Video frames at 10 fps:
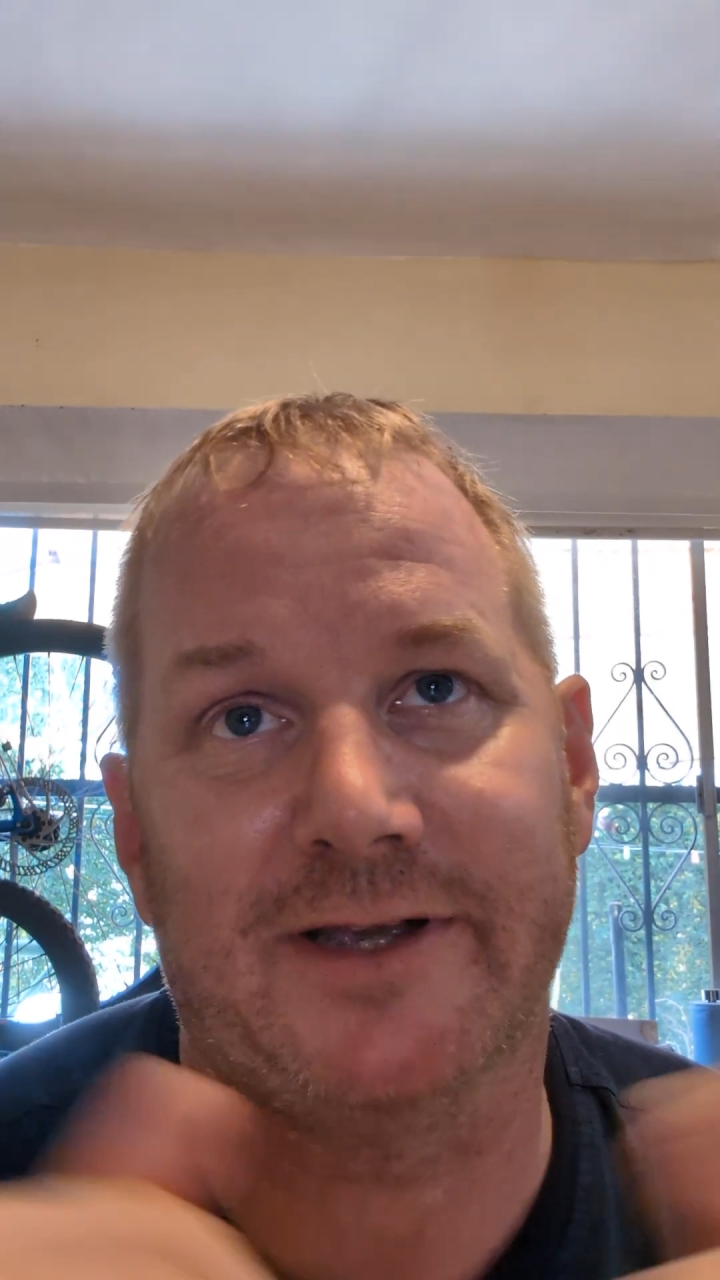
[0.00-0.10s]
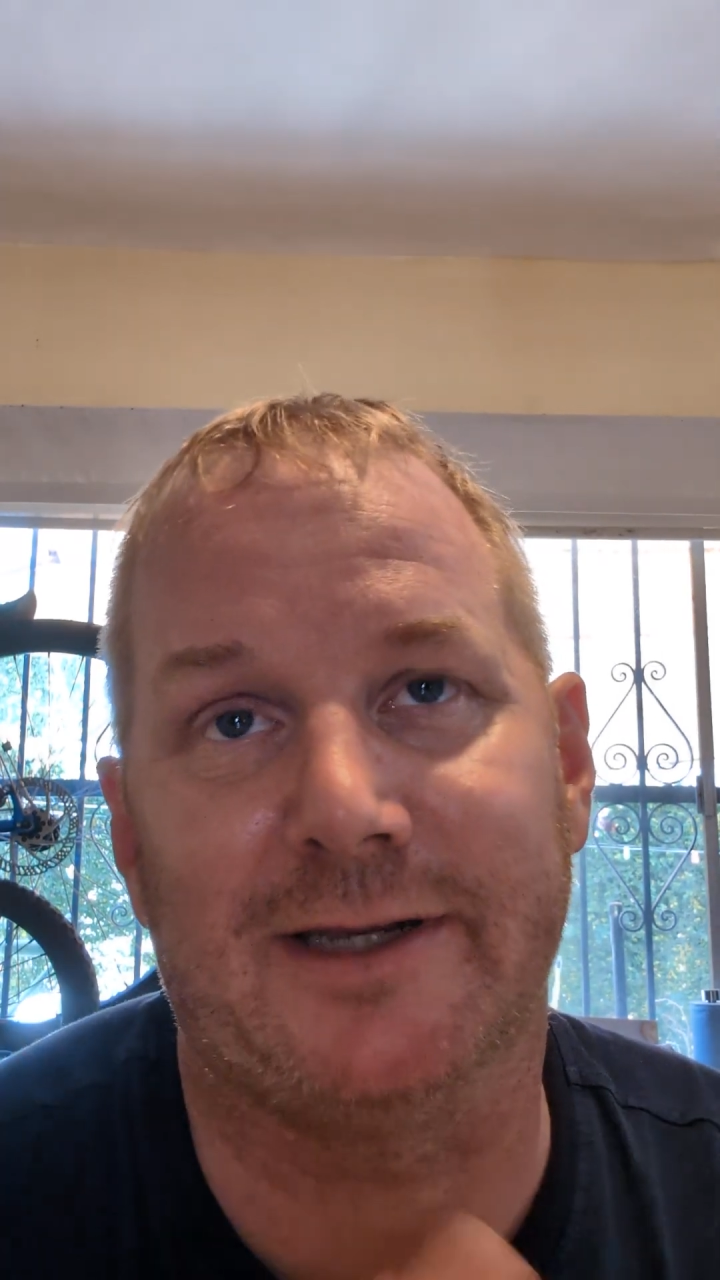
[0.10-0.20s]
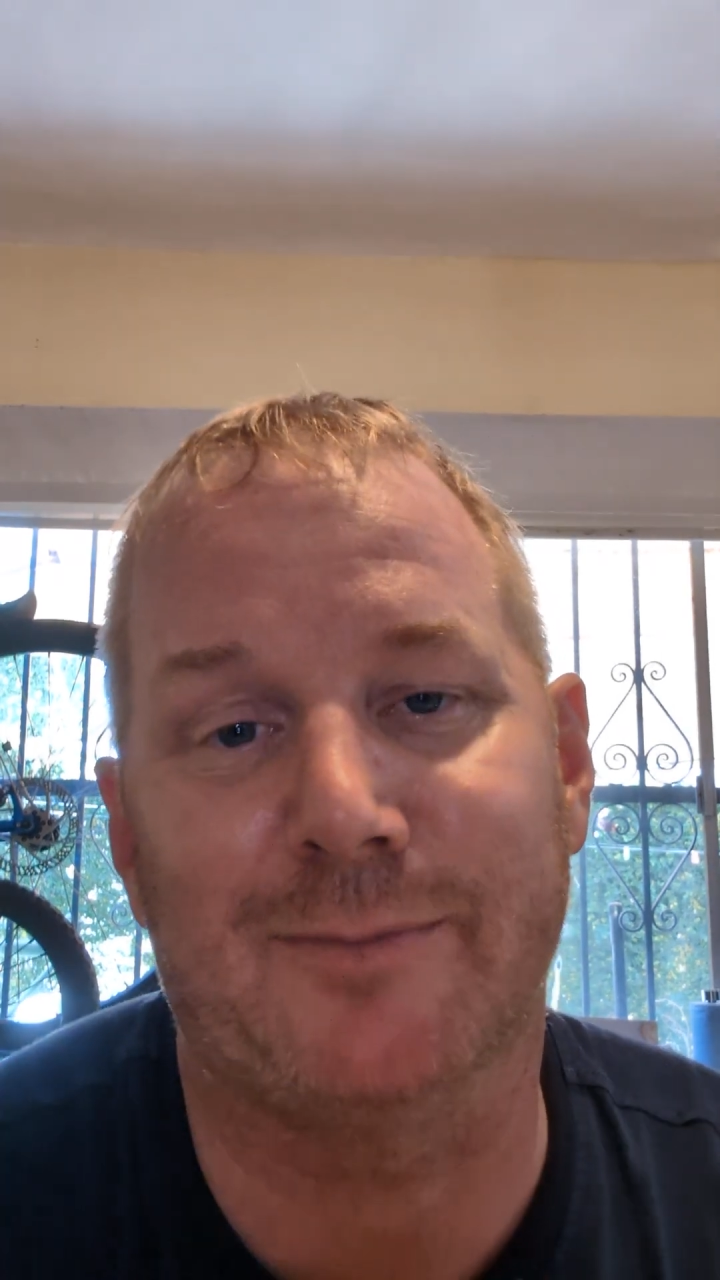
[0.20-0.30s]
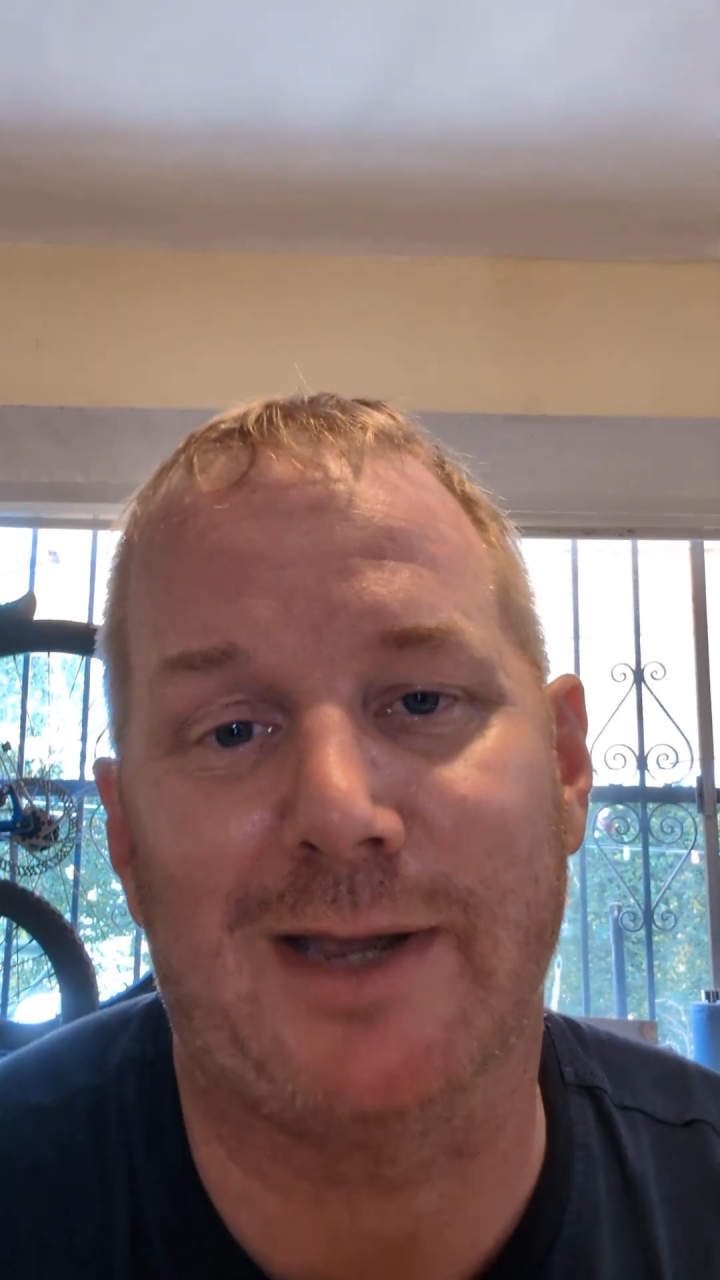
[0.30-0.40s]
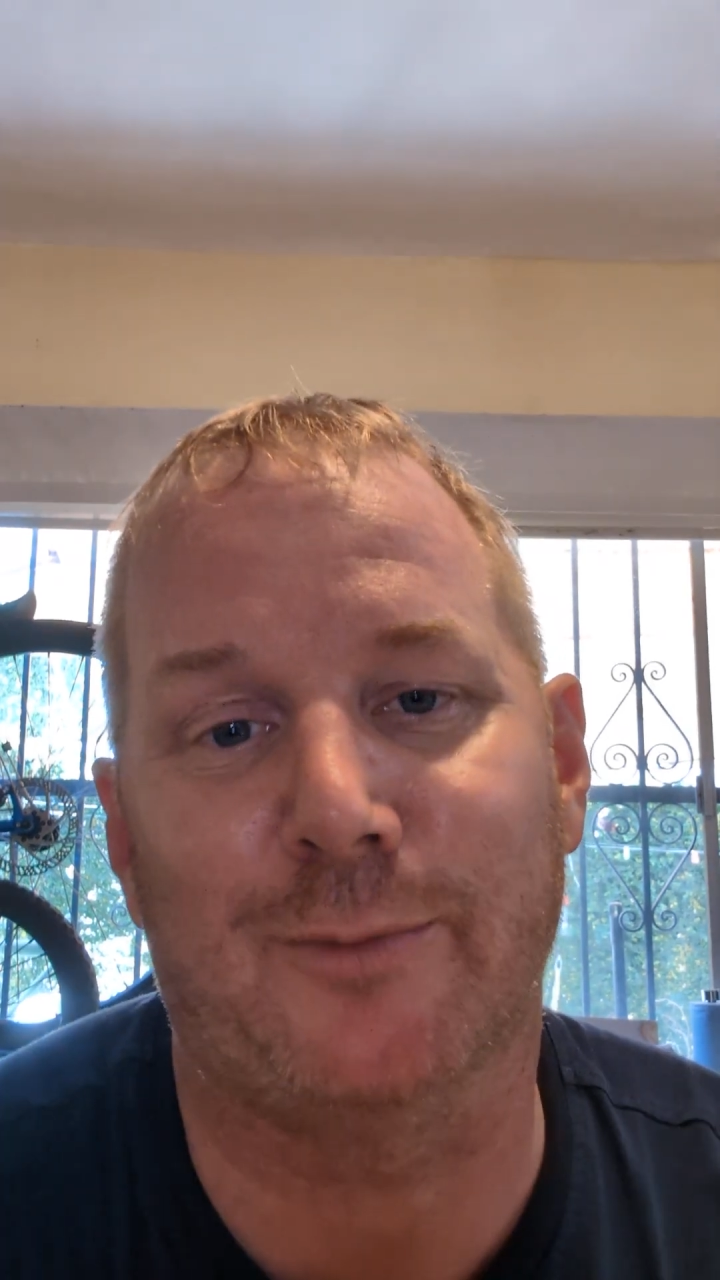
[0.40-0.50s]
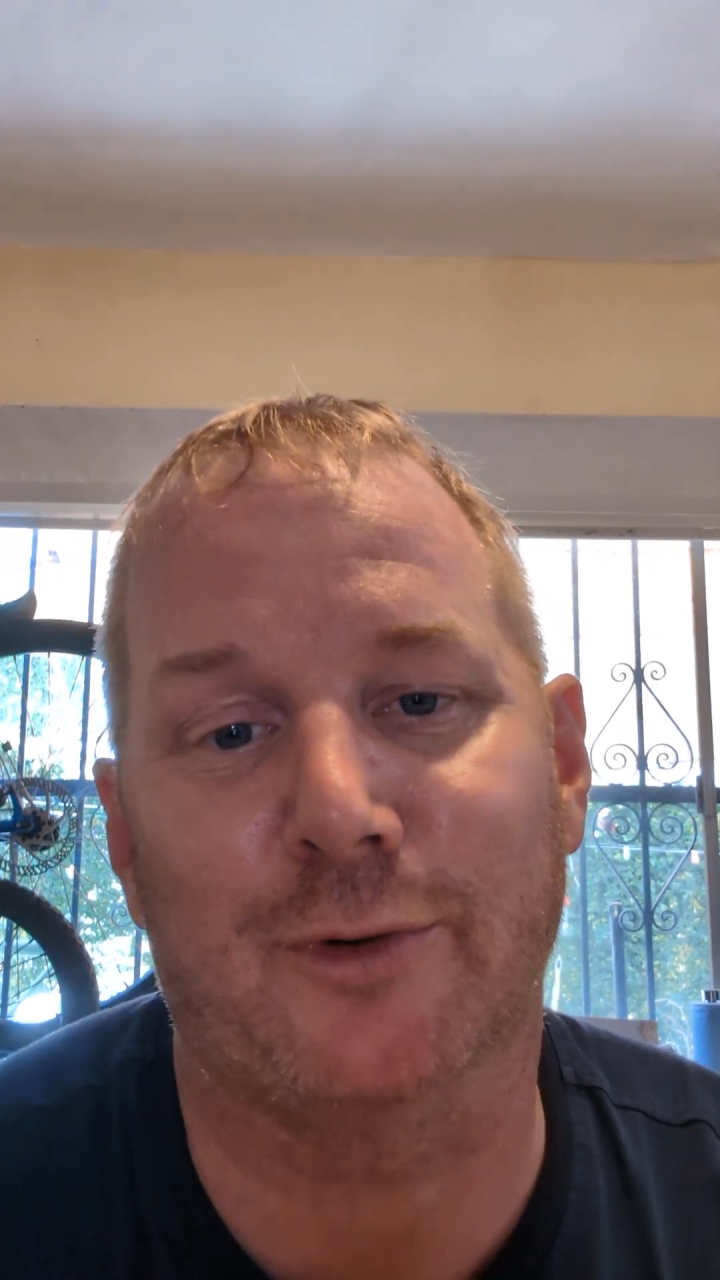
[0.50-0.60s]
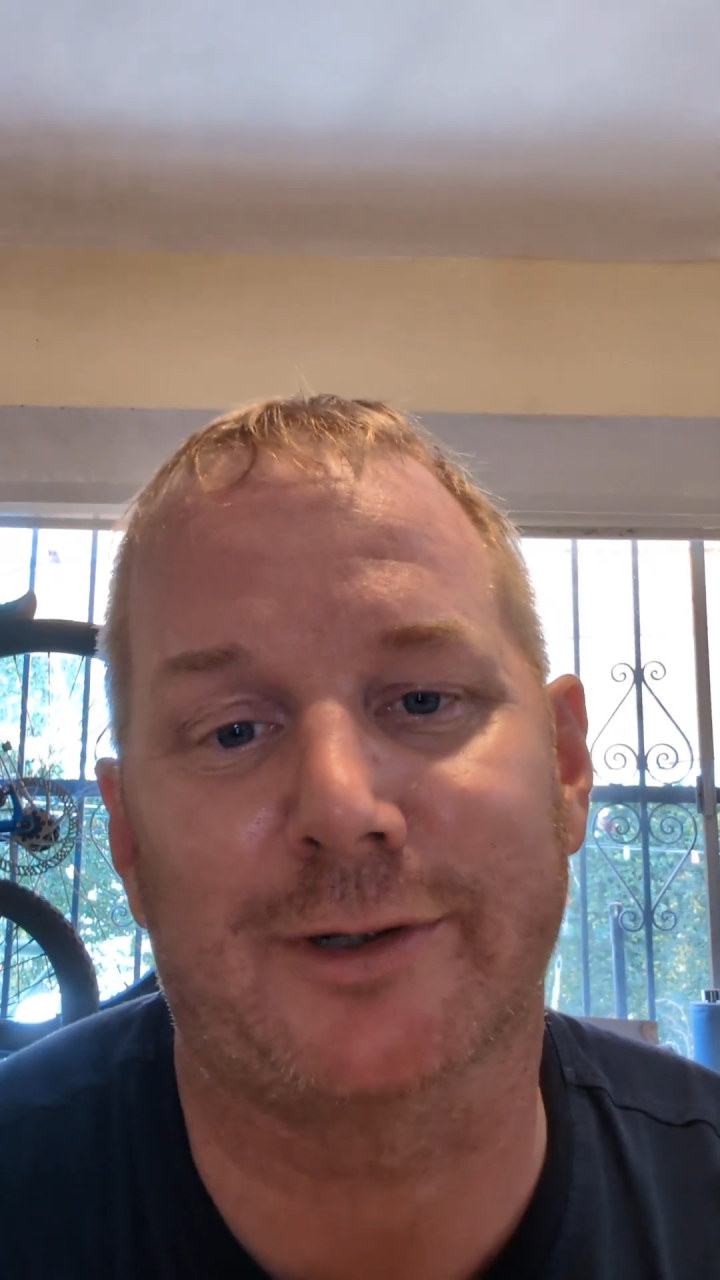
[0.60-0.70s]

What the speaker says: fake paperwork,